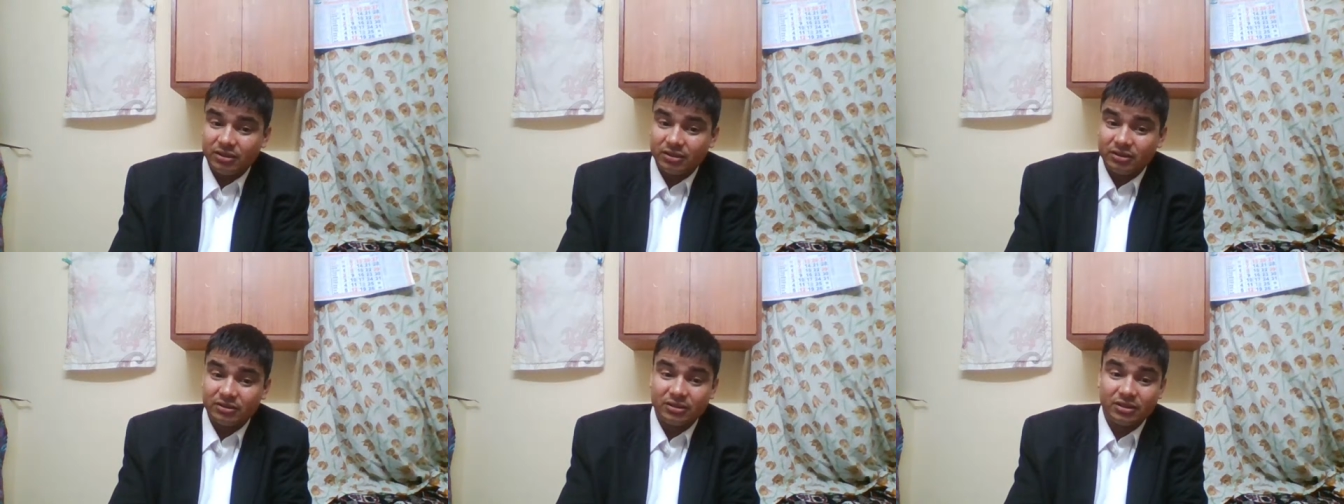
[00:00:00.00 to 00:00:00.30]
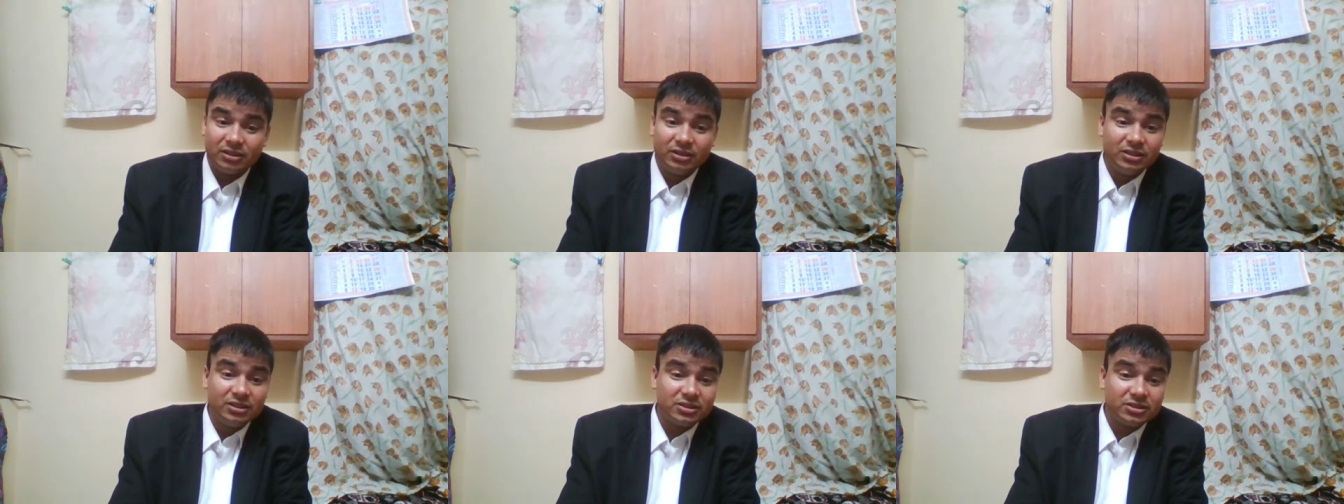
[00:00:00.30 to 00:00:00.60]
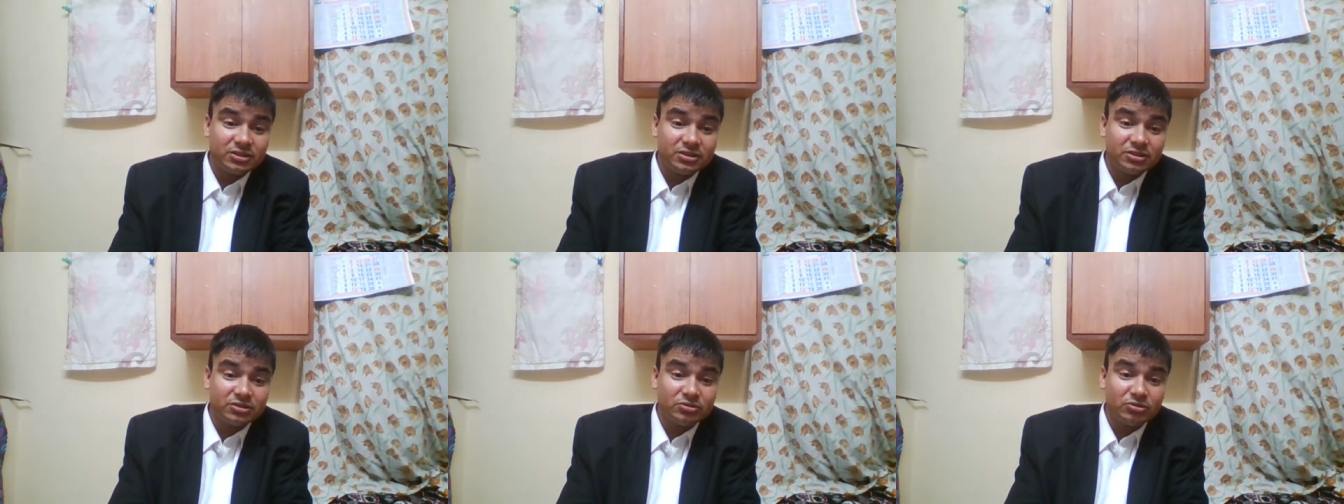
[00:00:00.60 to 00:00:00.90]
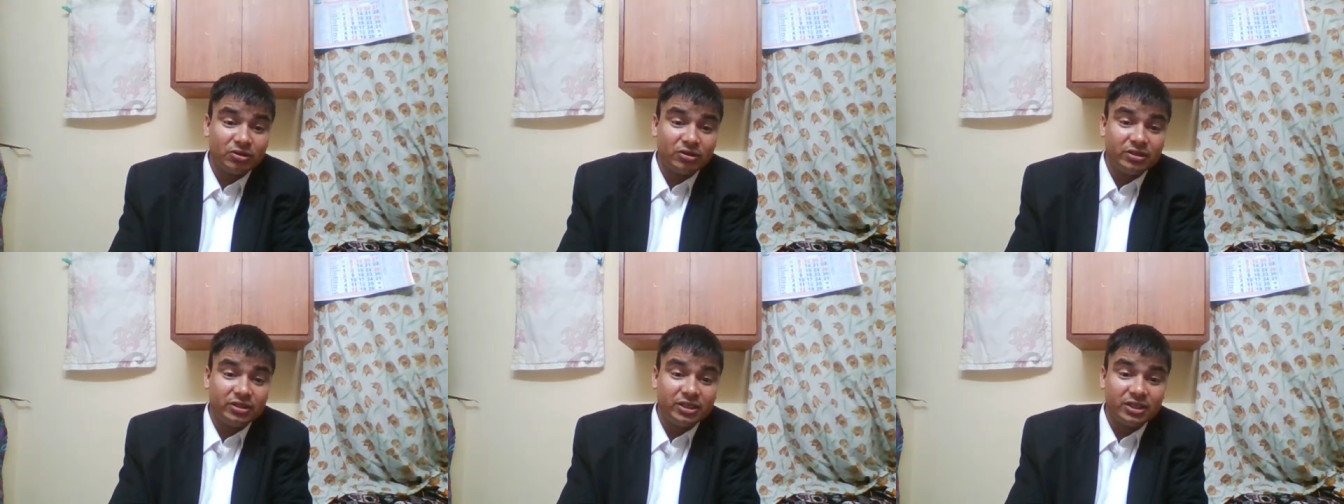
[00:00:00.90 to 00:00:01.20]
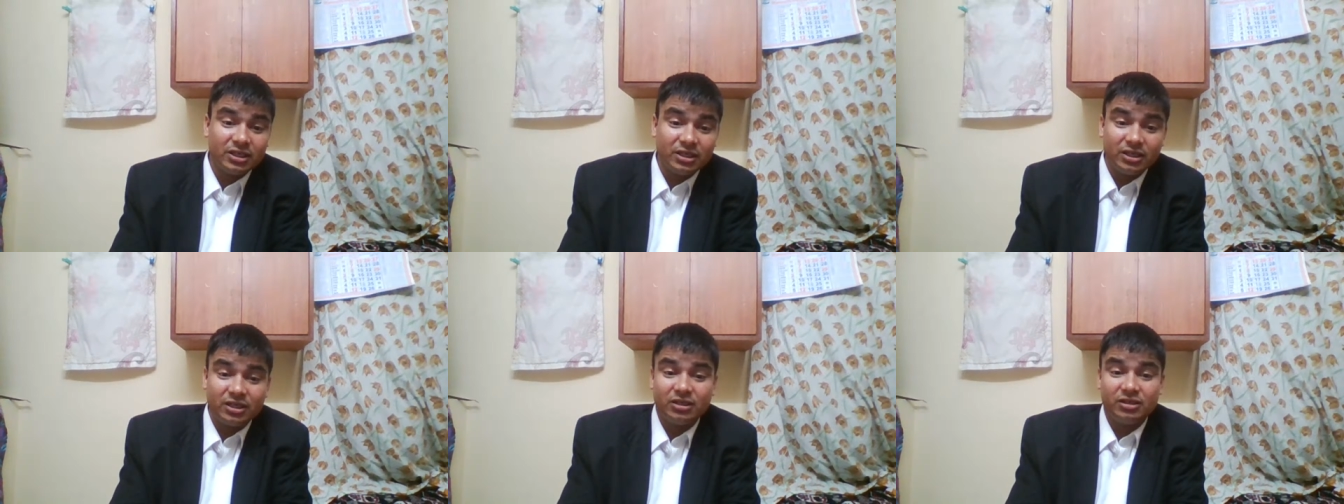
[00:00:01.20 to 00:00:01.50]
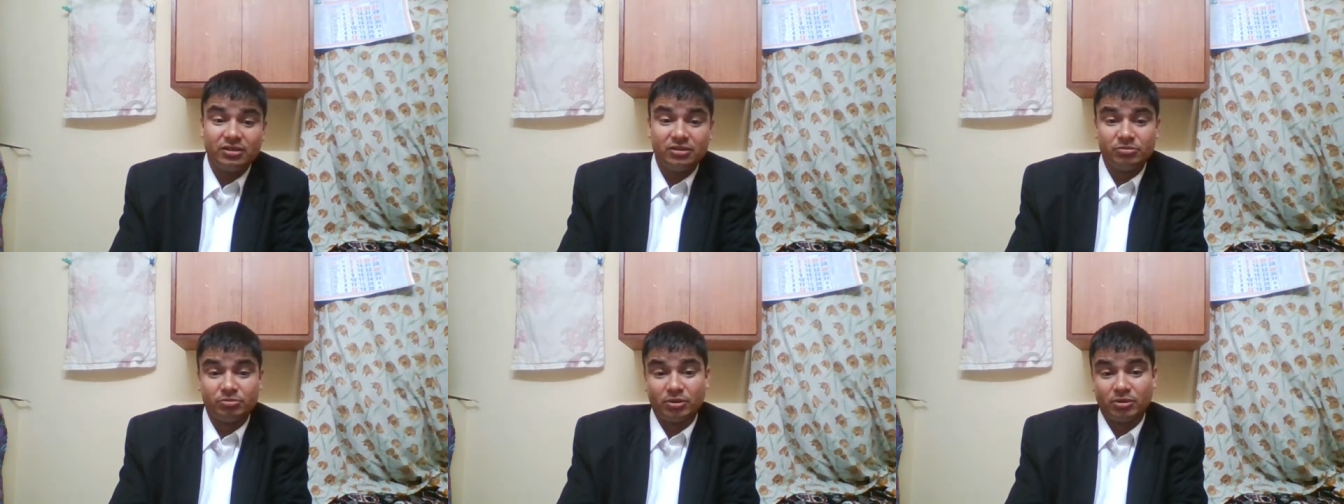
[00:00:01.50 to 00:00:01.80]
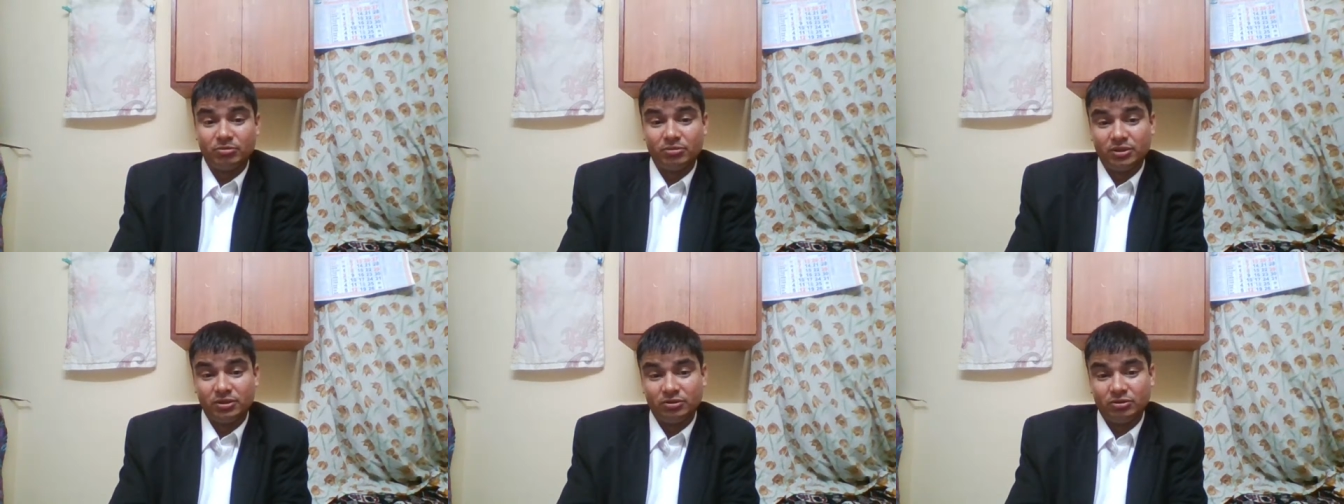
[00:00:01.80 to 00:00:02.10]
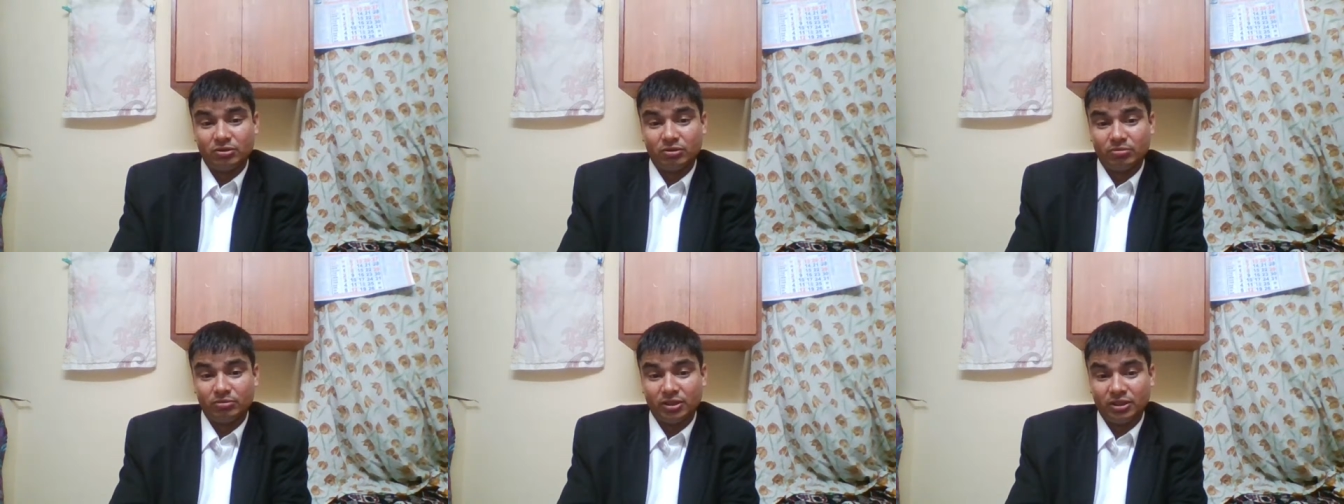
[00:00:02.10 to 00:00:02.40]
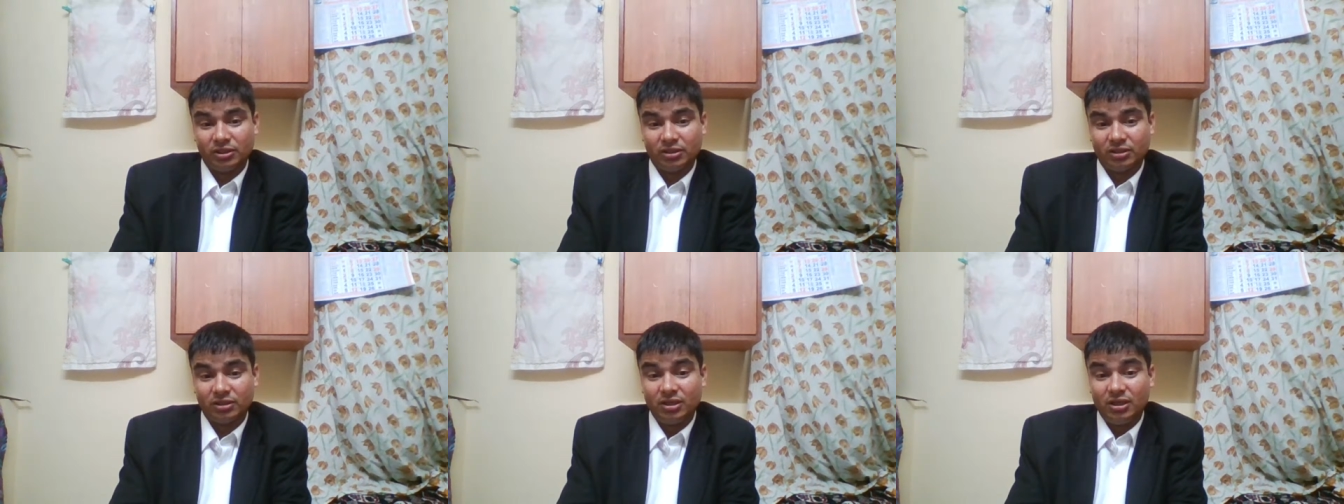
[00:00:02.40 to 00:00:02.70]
the list is not declared in public domain,